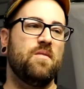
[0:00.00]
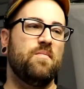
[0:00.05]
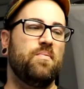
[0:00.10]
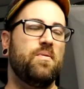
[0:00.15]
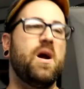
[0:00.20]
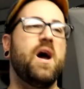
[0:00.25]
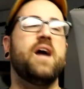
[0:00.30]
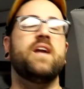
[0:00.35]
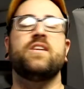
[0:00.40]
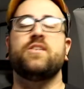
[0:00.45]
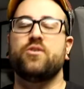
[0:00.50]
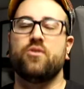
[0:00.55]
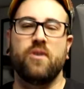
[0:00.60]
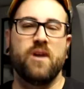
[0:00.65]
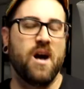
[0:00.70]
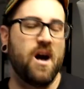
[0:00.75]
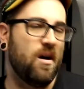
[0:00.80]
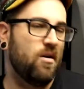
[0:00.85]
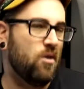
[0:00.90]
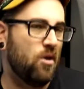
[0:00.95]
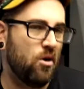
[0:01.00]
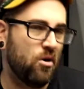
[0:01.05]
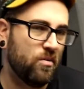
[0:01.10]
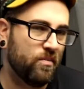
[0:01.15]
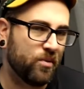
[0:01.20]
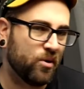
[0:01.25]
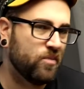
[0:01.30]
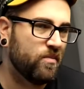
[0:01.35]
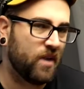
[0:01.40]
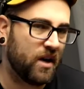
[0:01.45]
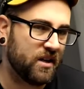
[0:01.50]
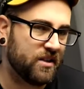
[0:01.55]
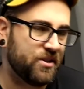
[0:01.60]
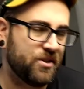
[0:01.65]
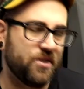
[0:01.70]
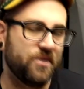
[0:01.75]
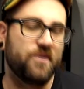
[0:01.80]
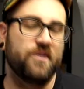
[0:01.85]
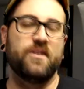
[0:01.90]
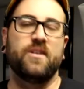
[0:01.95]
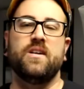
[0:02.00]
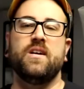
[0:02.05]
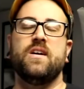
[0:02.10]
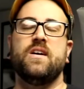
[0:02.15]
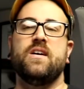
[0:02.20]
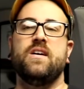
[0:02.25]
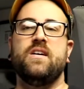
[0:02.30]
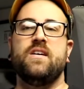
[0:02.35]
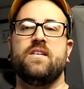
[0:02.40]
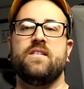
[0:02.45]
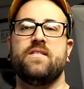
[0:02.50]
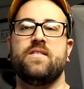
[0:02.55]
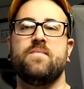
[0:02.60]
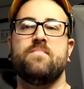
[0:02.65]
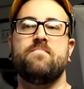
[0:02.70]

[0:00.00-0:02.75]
pride and joy homebrew monster, the